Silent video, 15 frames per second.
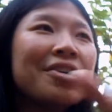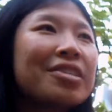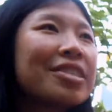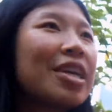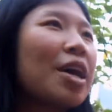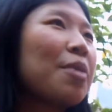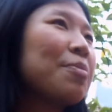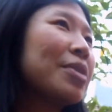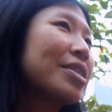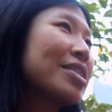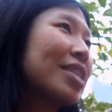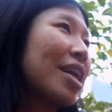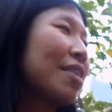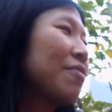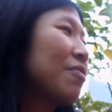some
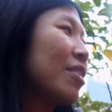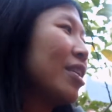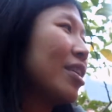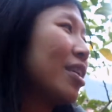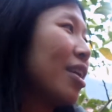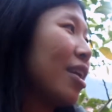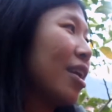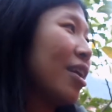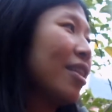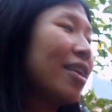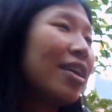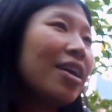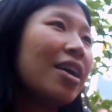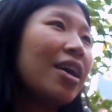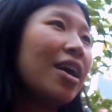it's like vegan,
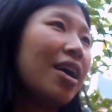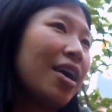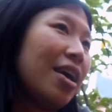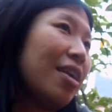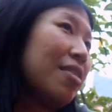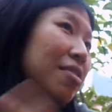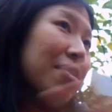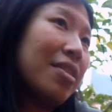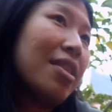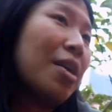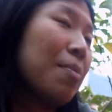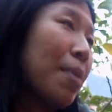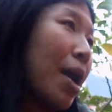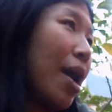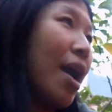and
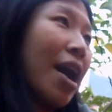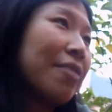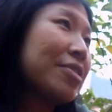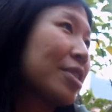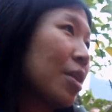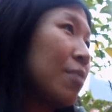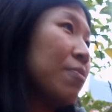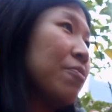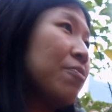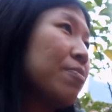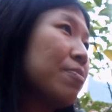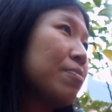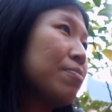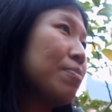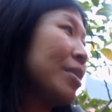they might have some
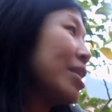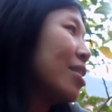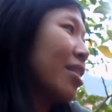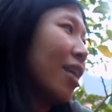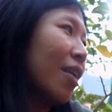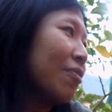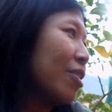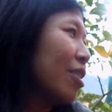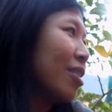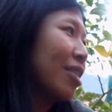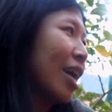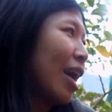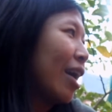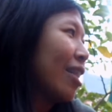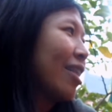meat lover
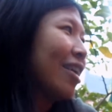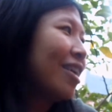that